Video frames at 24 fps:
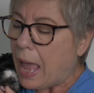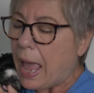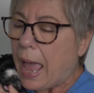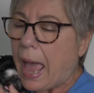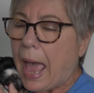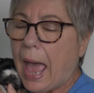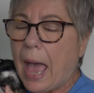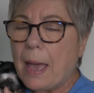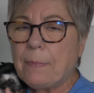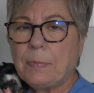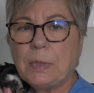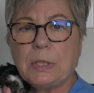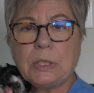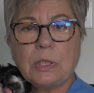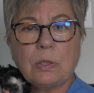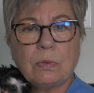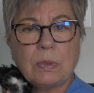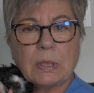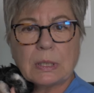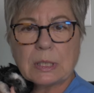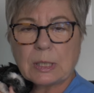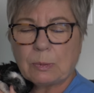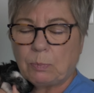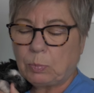Happy to
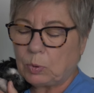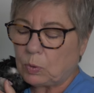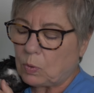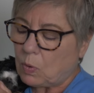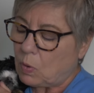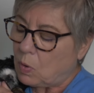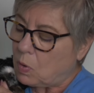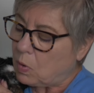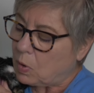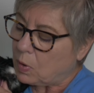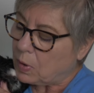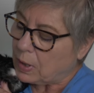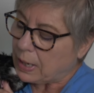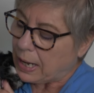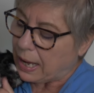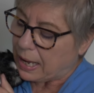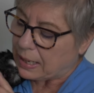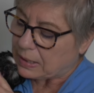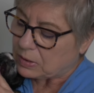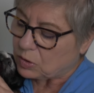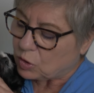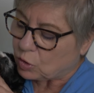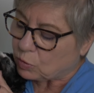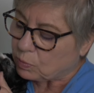explore
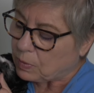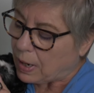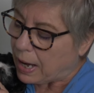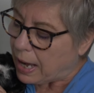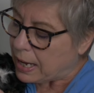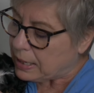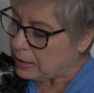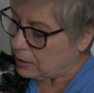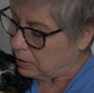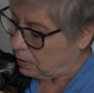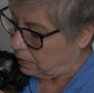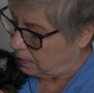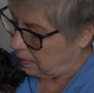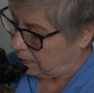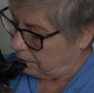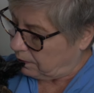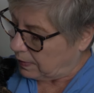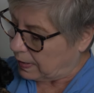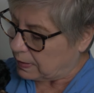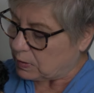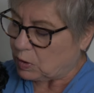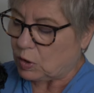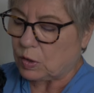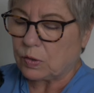and try new
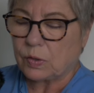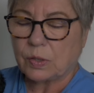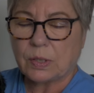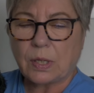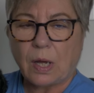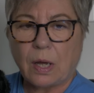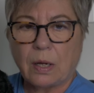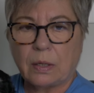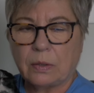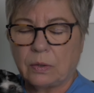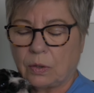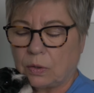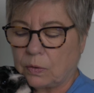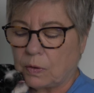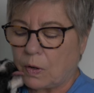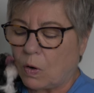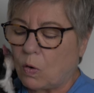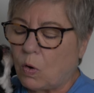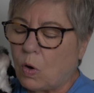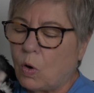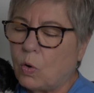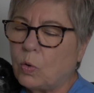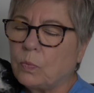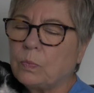adventures on her
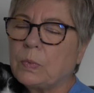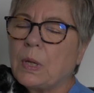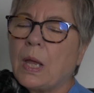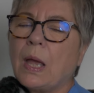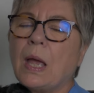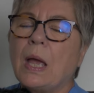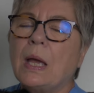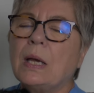own.